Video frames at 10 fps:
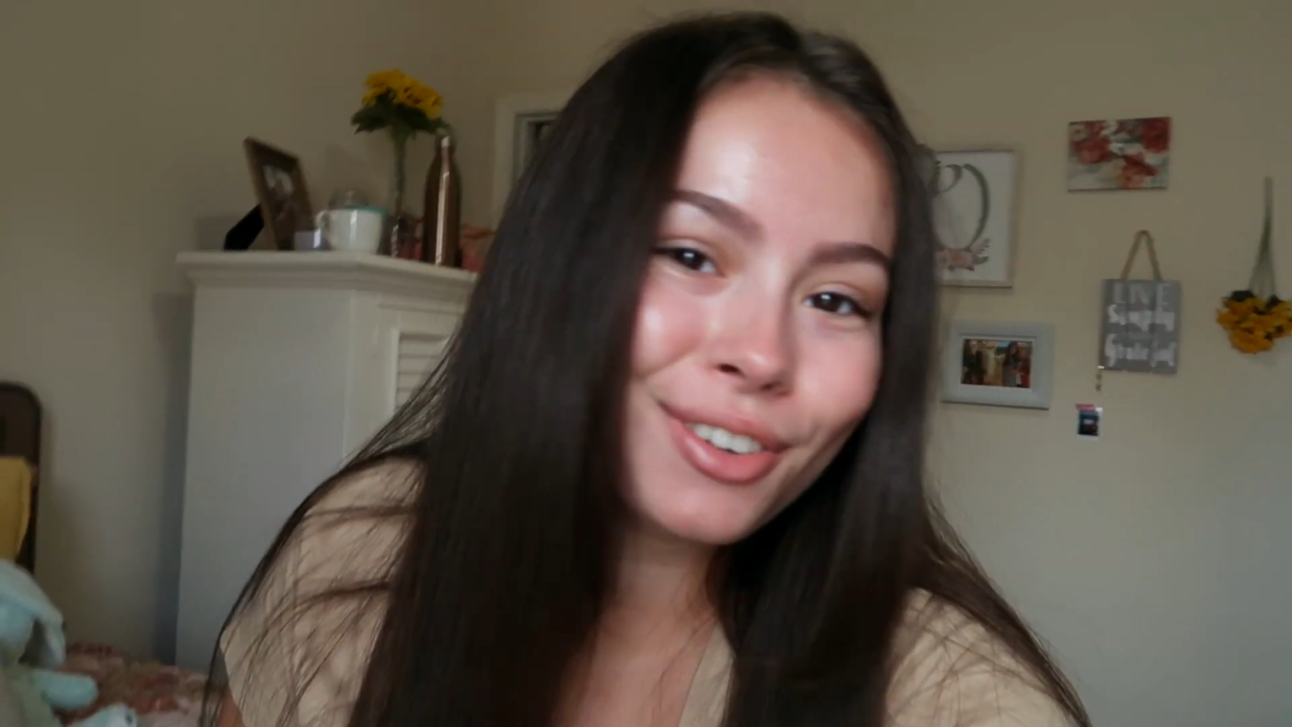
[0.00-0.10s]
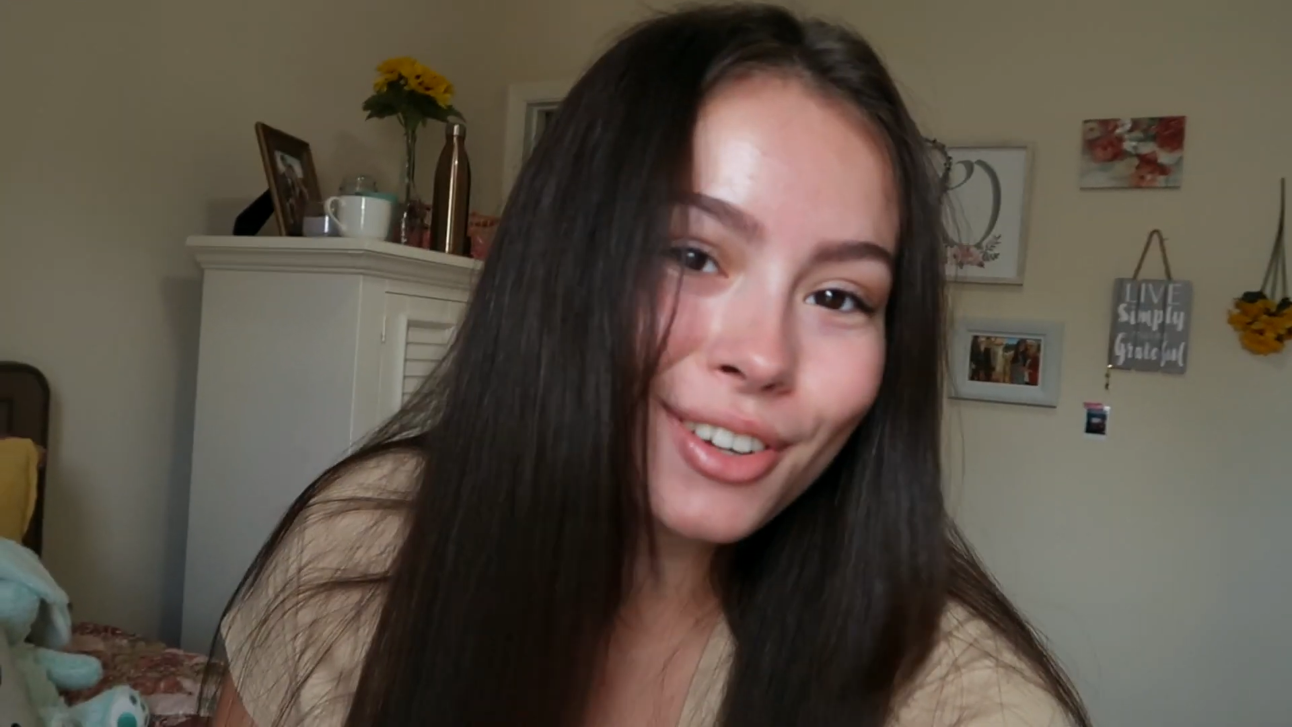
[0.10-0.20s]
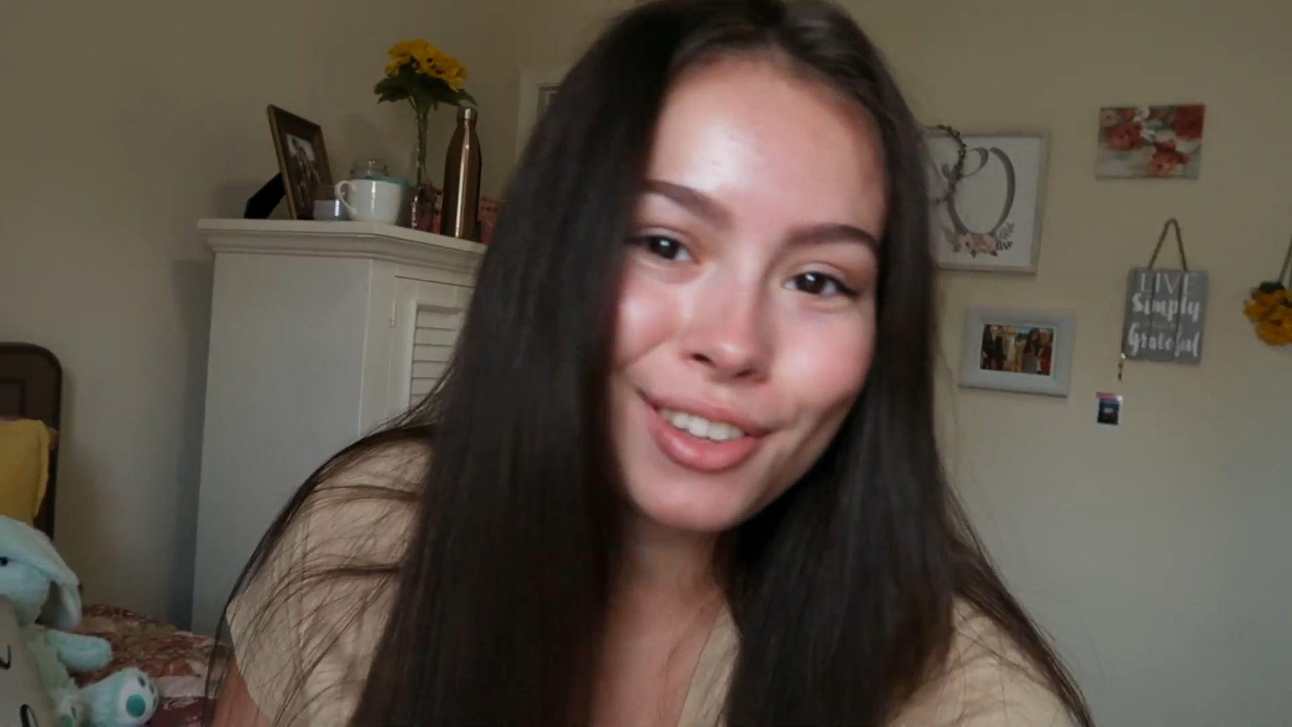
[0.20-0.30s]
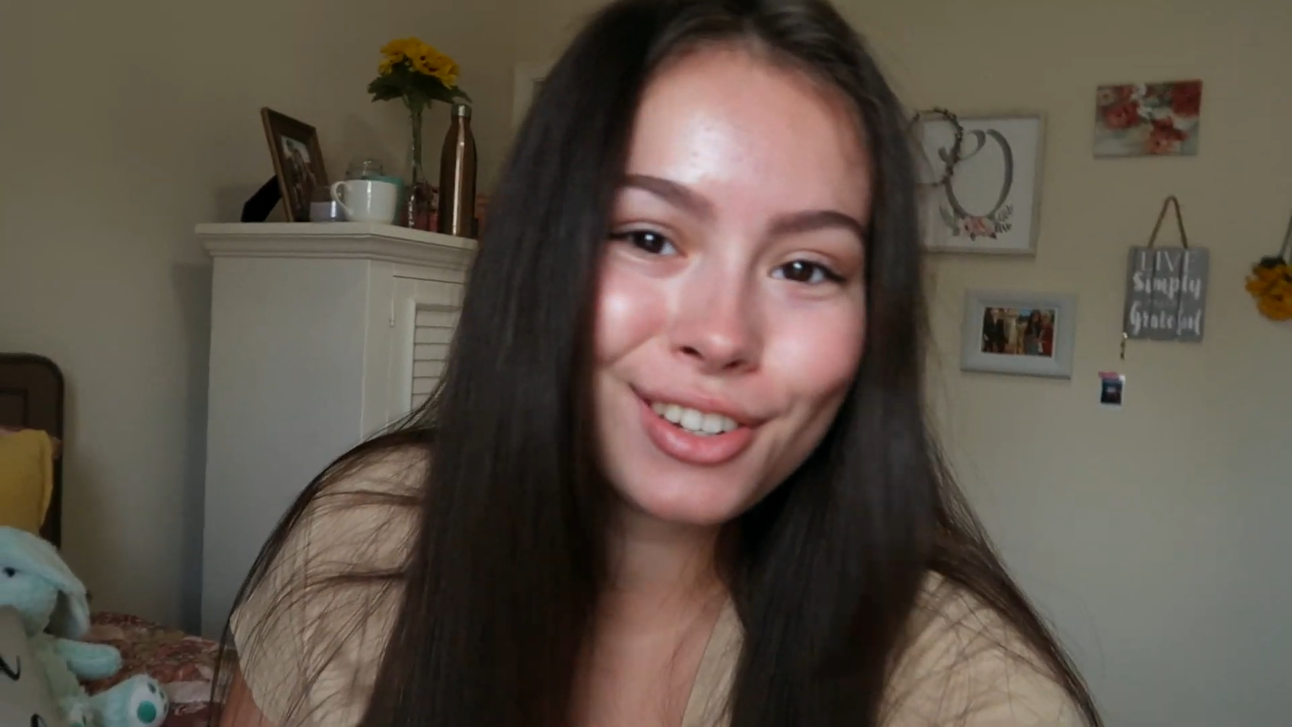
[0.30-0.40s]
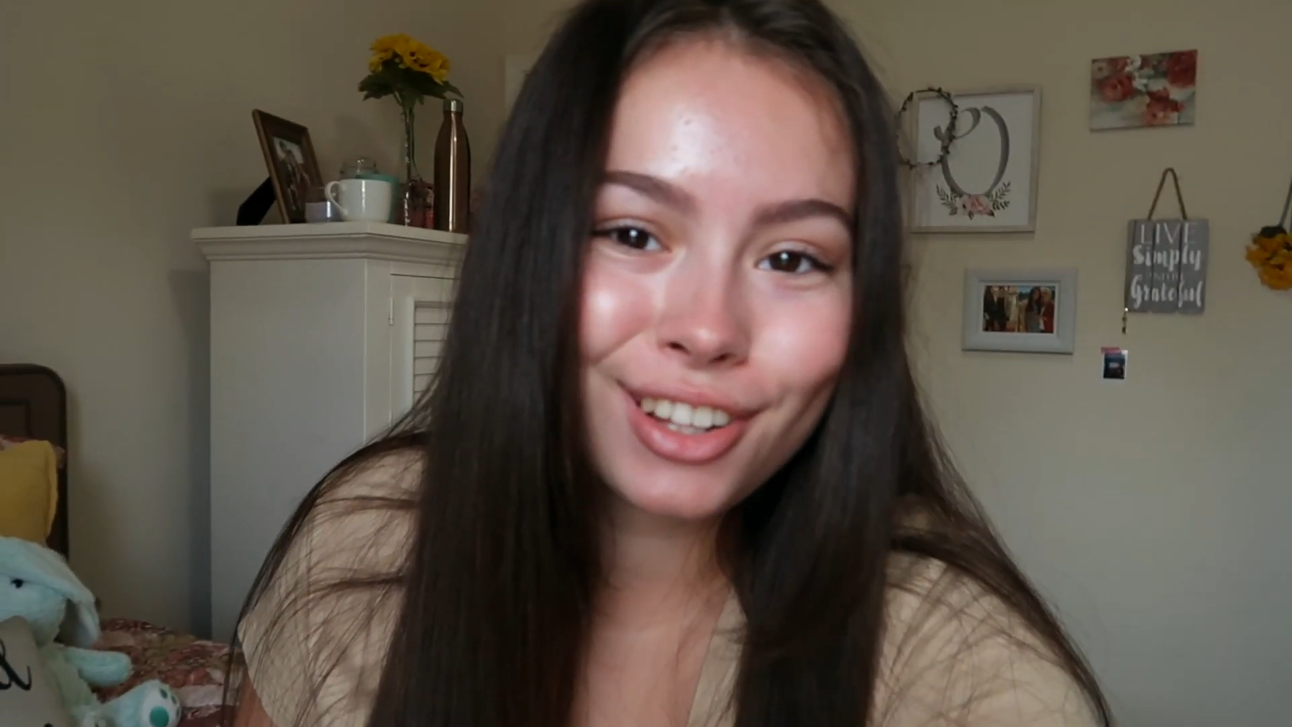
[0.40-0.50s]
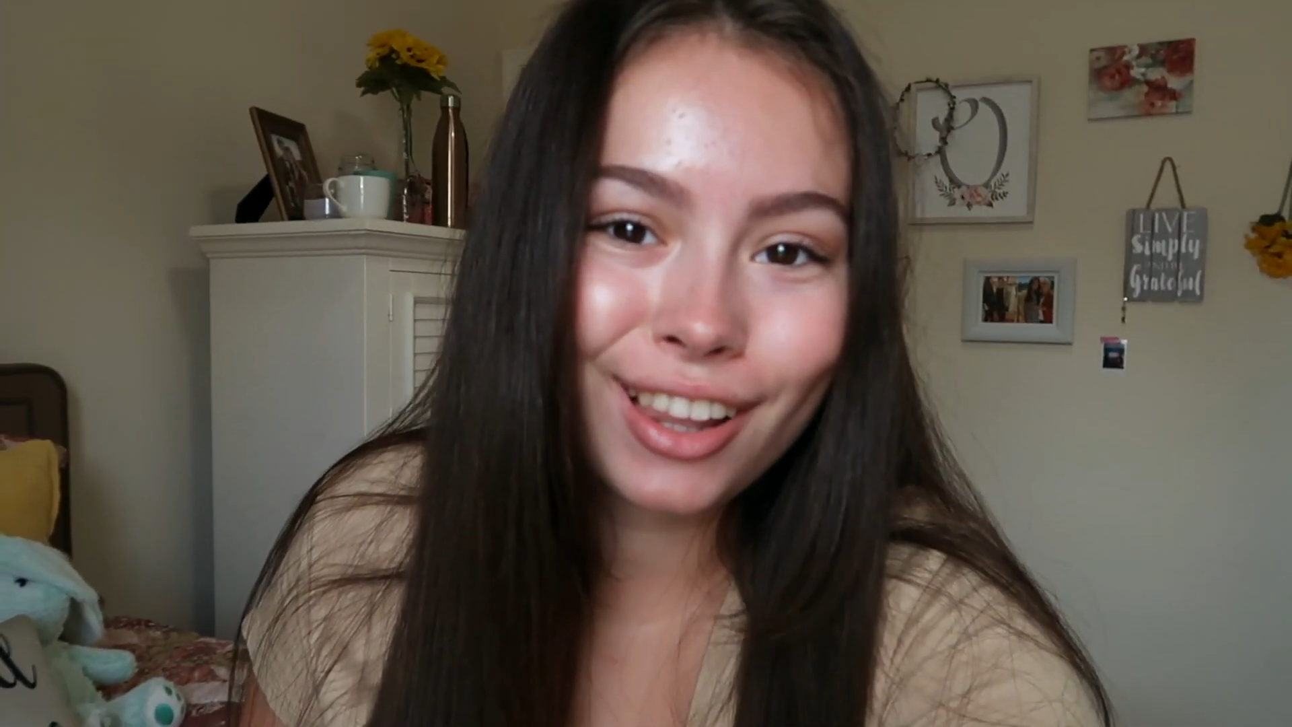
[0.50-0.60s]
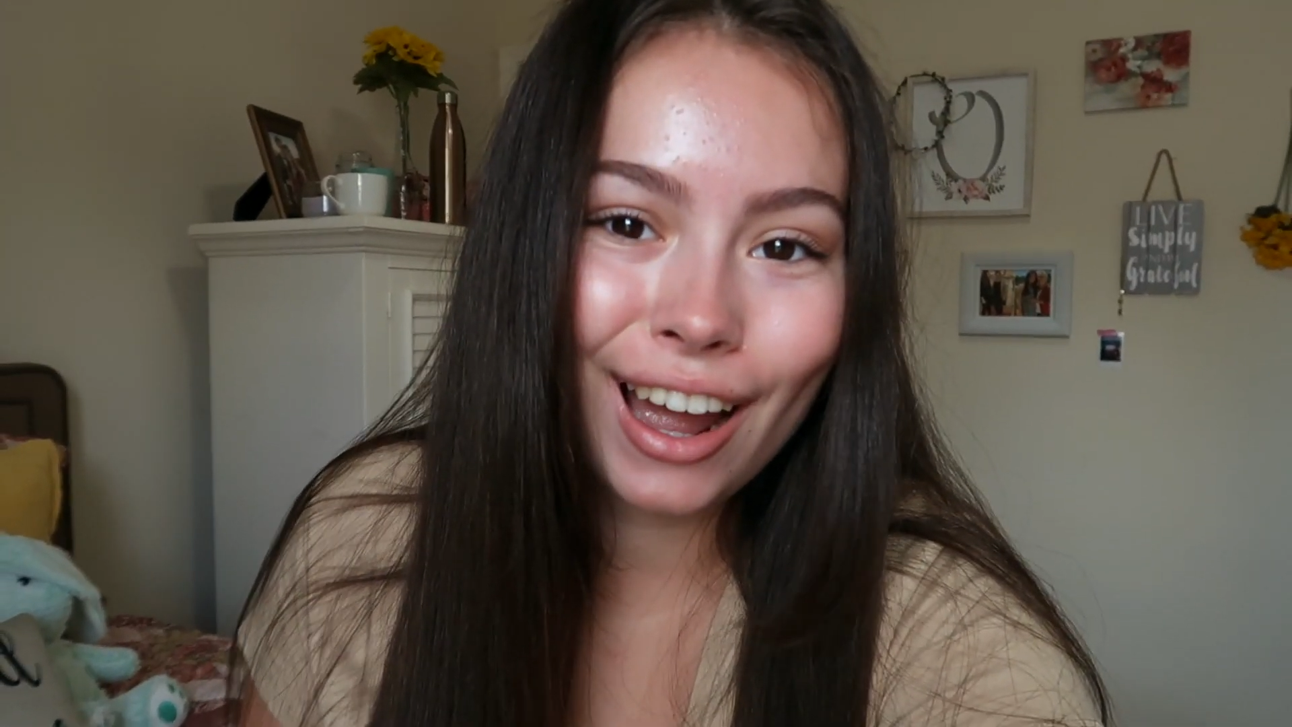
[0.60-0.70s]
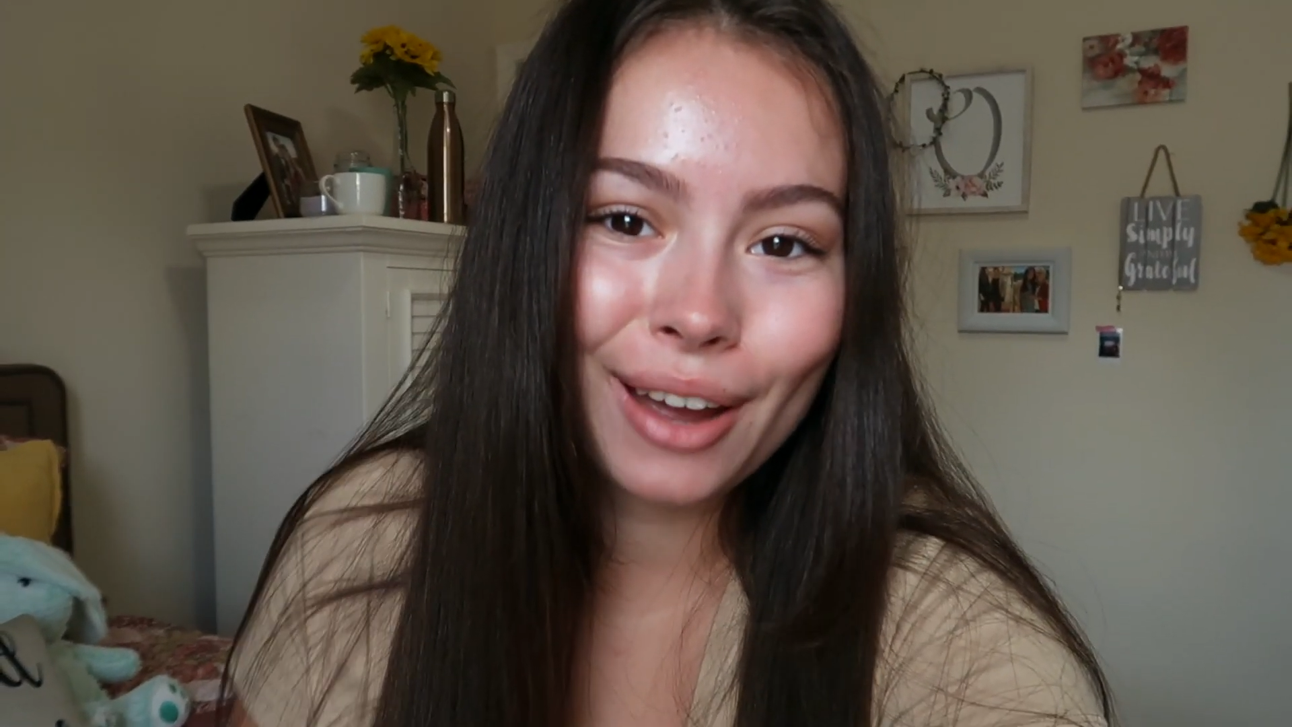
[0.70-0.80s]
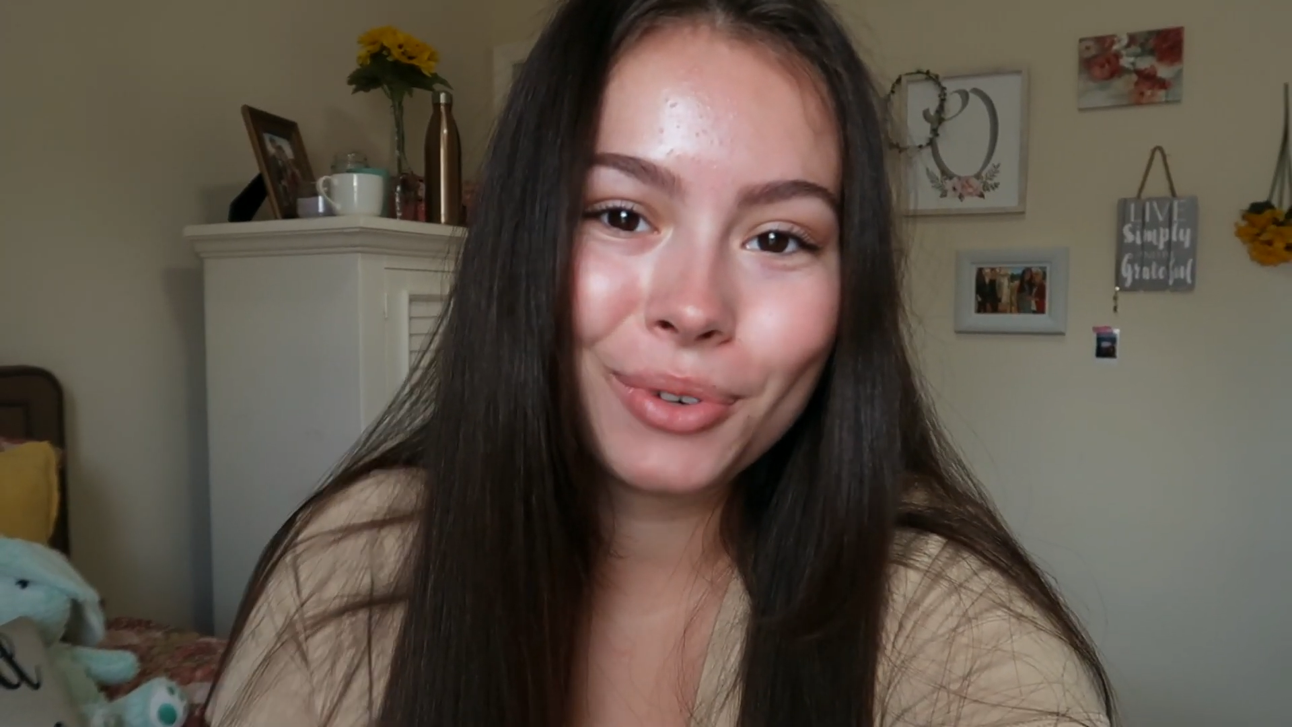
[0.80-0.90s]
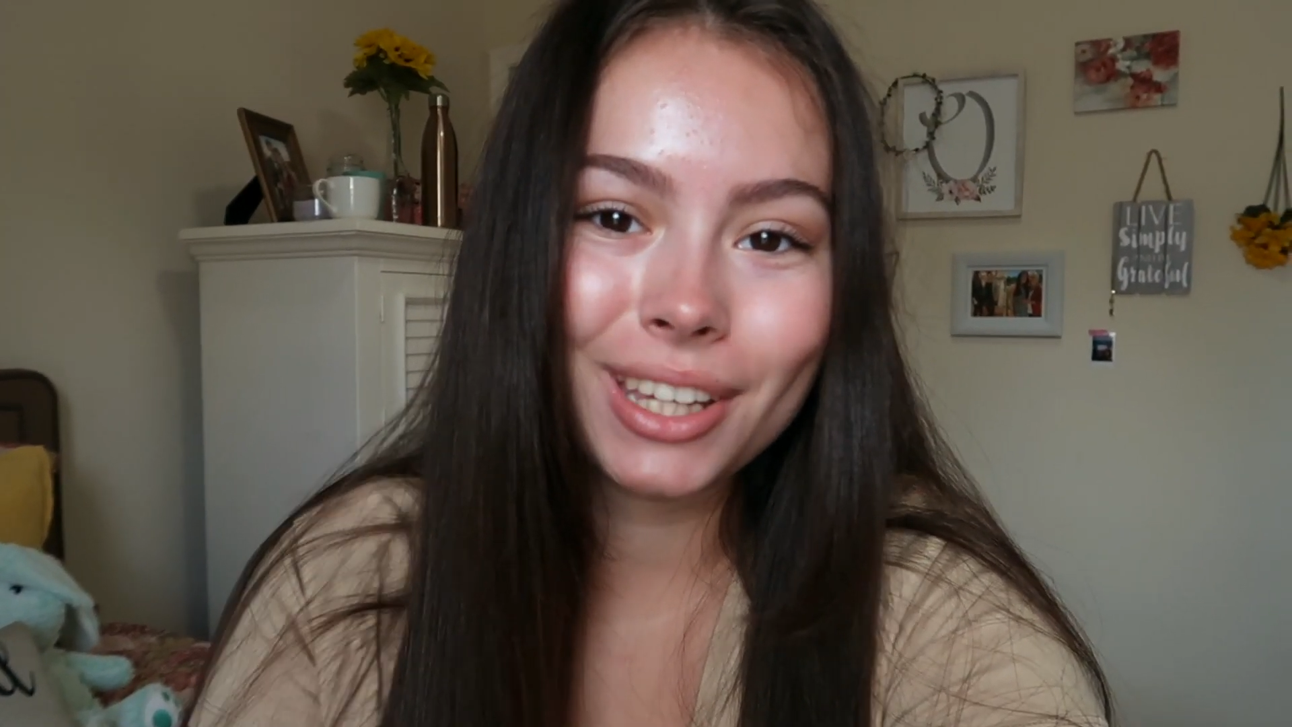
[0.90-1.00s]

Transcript: 4th of July